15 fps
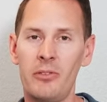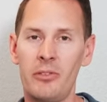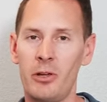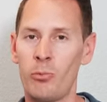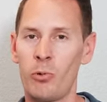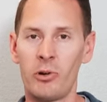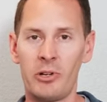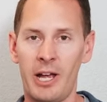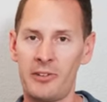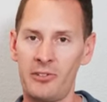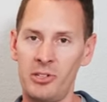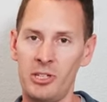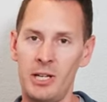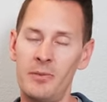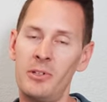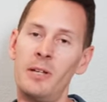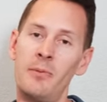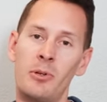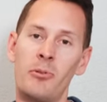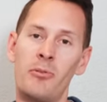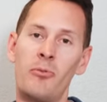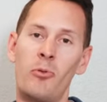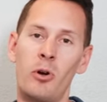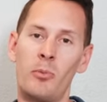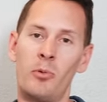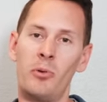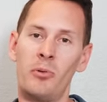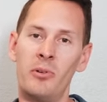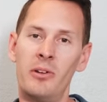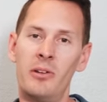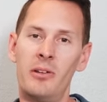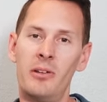they weren't actually given even a formal